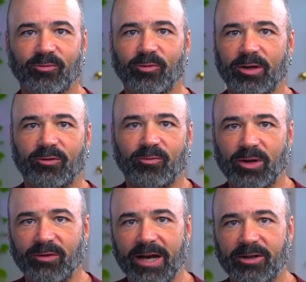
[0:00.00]
We've
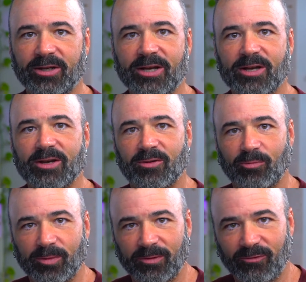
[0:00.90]

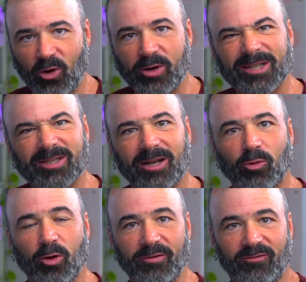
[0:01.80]
been focused on
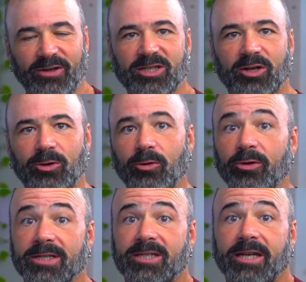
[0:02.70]
more the physical,
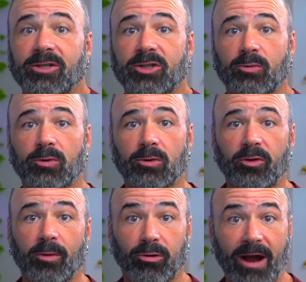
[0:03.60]
the sensual,
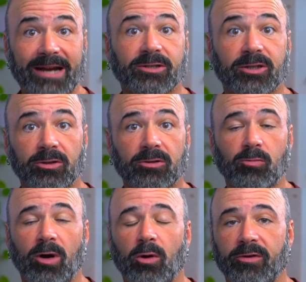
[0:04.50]
the practical,
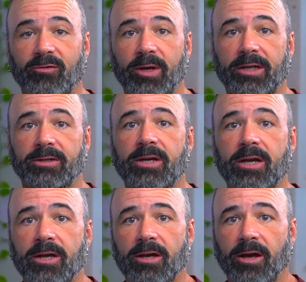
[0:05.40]
while we've been
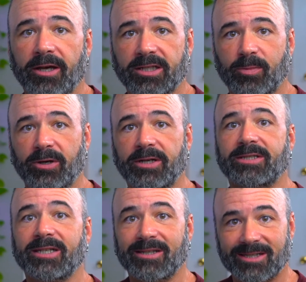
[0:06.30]

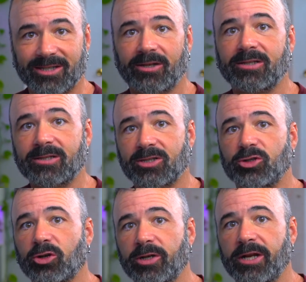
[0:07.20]
experiencing the sun's
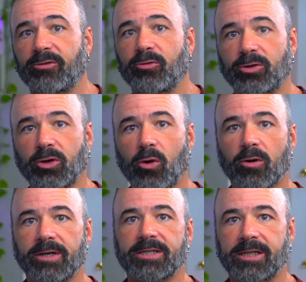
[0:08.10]
journey through
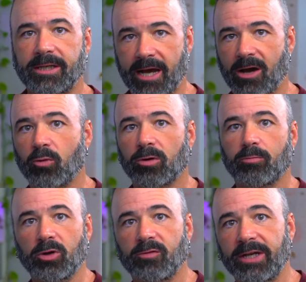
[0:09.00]
Taurus, and now we're
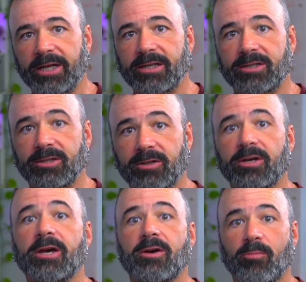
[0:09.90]
moving into
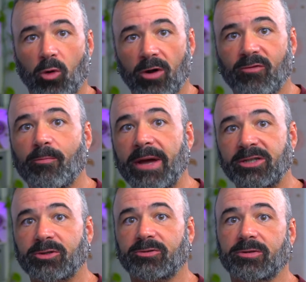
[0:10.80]
more of a
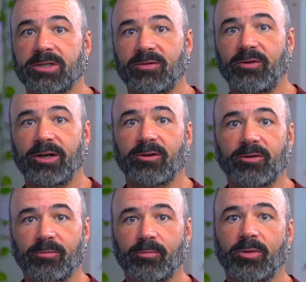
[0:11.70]
mental sphere,
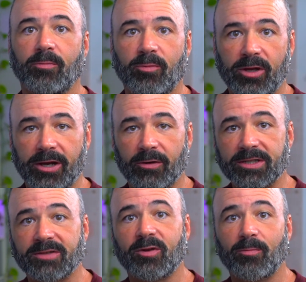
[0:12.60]
the
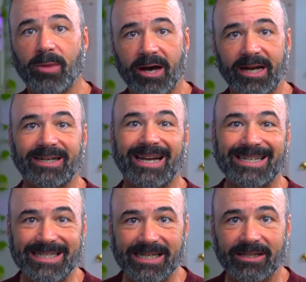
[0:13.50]
areas of the mind,
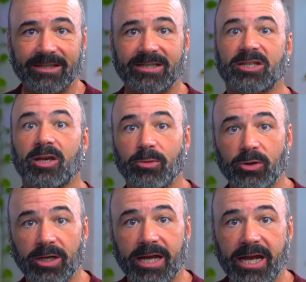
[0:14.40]
ideas,
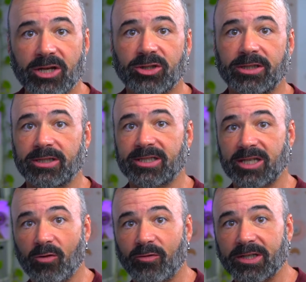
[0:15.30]
communication,
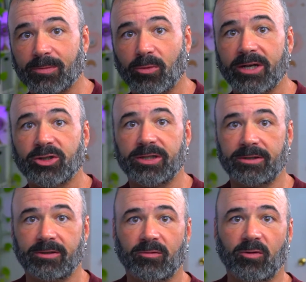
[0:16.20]
self-expression,
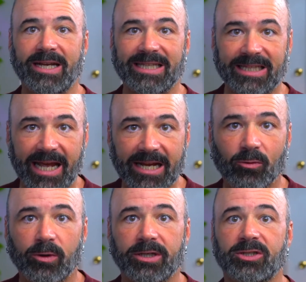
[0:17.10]
right?
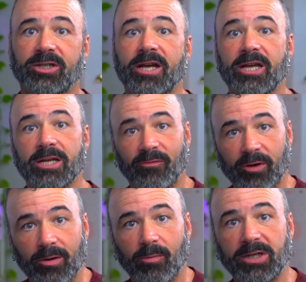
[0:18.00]
Language,
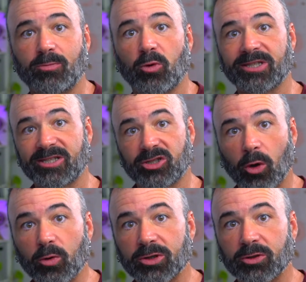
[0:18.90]
very much more
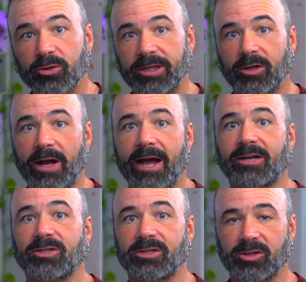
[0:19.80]
social
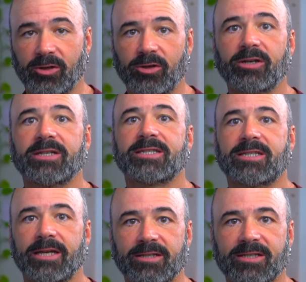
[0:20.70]
interaction. So you're going to
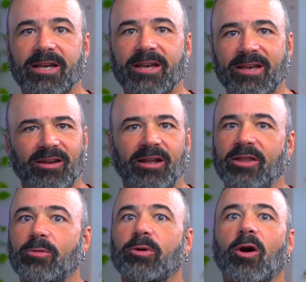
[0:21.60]
sense, and I
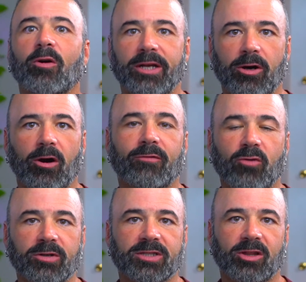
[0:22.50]
think we already are, of
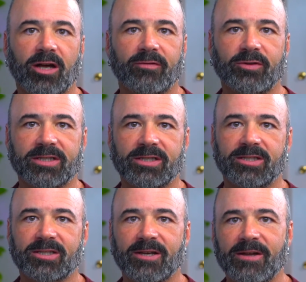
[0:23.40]
course, a lot of this is